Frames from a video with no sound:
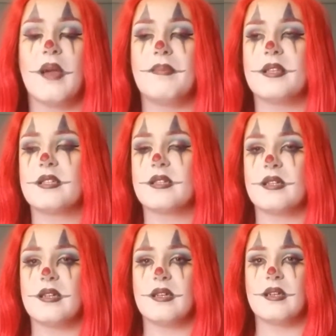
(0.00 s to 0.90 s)
And
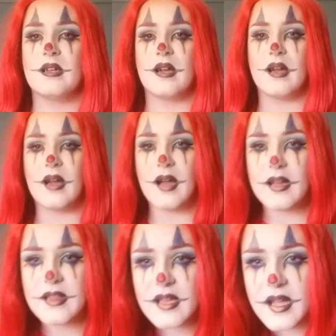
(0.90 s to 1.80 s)
basically,
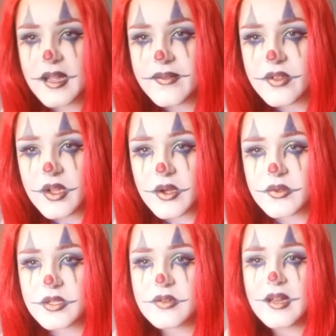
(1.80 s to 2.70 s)
I think I have to
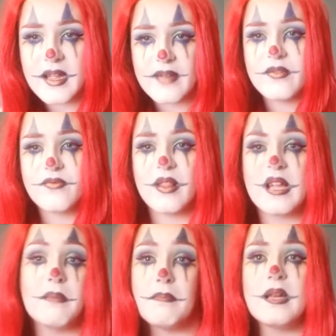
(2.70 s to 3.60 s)
go soon. I have
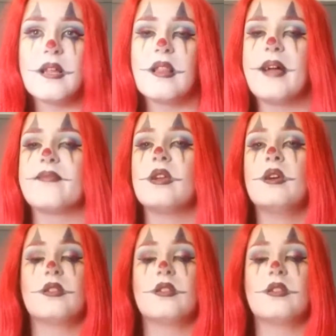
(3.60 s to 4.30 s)
like a minute left.